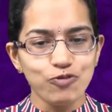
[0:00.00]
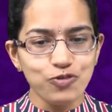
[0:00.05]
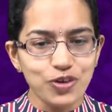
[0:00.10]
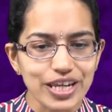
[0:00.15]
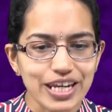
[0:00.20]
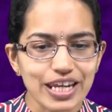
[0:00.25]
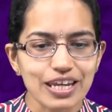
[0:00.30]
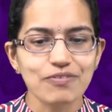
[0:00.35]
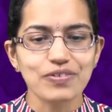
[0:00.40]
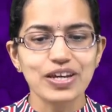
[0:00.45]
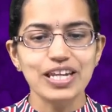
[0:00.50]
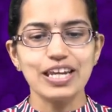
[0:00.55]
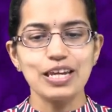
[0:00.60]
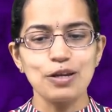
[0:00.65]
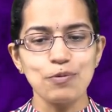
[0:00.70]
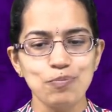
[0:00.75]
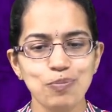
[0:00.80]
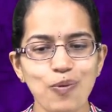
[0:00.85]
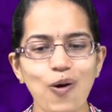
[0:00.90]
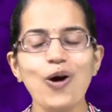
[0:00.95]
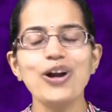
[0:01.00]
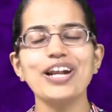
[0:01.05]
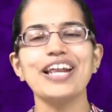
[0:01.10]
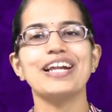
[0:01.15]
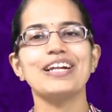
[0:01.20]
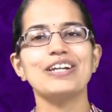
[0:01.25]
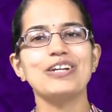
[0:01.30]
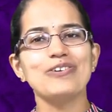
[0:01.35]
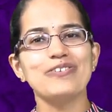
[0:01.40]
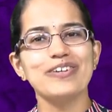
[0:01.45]
very, very
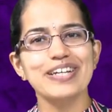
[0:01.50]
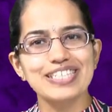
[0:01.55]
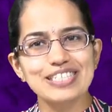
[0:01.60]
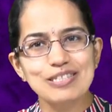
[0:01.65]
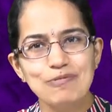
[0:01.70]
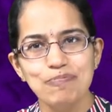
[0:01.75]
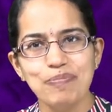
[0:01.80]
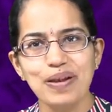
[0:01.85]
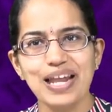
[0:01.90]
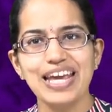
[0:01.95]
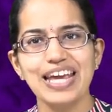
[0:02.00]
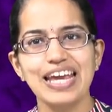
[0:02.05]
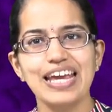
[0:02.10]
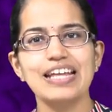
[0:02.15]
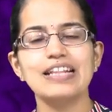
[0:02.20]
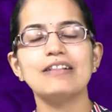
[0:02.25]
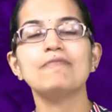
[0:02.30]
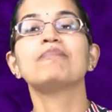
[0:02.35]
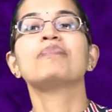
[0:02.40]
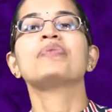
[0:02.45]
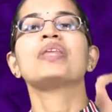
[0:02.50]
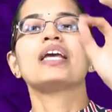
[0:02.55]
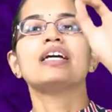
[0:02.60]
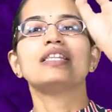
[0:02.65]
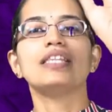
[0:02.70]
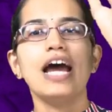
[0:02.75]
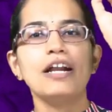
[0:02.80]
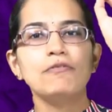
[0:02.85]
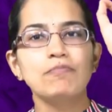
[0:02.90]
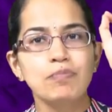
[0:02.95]
important to explain
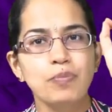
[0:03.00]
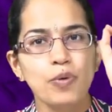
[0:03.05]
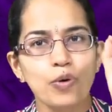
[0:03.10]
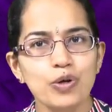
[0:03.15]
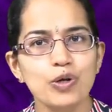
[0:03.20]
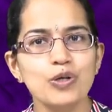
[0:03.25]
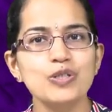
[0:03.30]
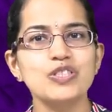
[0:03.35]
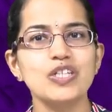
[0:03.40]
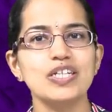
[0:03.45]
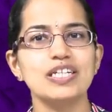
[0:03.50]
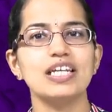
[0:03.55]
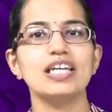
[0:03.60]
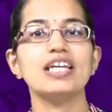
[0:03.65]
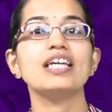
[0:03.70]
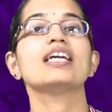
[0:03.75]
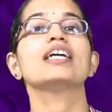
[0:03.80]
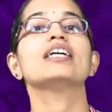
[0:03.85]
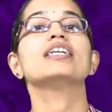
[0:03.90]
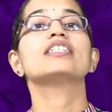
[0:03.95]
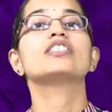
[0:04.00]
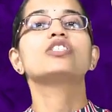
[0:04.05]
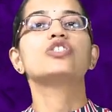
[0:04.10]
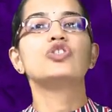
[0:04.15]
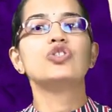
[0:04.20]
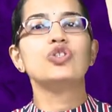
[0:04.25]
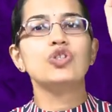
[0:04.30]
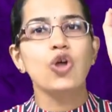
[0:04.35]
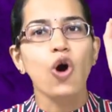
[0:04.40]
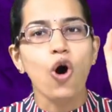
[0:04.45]
that porosity
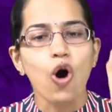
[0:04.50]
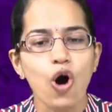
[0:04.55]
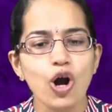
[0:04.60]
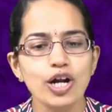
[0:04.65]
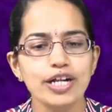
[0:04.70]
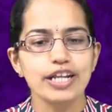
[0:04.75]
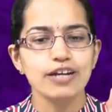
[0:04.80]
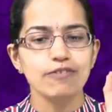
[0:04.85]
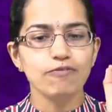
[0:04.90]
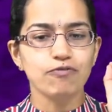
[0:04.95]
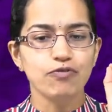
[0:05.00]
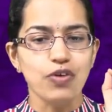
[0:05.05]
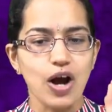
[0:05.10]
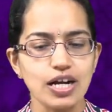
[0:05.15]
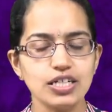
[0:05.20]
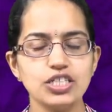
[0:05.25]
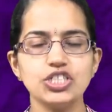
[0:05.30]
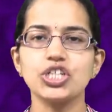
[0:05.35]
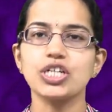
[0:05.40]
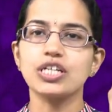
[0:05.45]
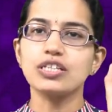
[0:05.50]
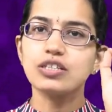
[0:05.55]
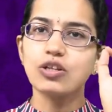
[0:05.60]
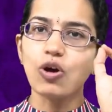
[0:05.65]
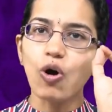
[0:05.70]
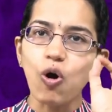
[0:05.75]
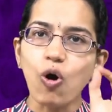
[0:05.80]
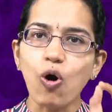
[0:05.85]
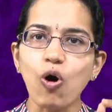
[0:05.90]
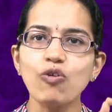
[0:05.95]
is not a
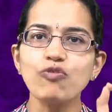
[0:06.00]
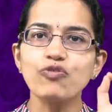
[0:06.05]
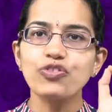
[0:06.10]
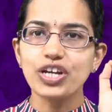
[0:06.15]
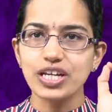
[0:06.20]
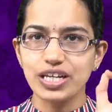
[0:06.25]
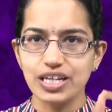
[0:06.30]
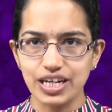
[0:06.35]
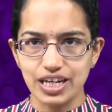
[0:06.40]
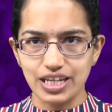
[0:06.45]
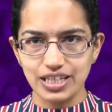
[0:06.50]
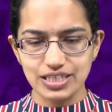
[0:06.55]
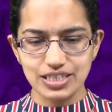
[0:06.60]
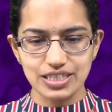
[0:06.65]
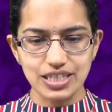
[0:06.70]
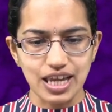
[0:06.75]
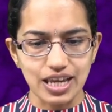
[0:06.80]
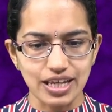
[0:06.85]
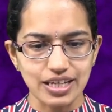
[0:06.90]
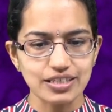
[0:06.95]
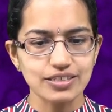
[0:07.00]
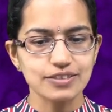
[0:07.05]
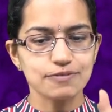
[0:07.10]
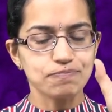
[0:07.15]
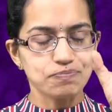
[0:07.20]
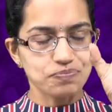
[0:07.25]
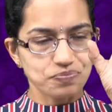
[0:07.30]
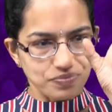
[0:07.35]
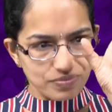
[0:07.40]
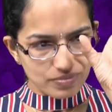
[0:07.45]
function of the grain size.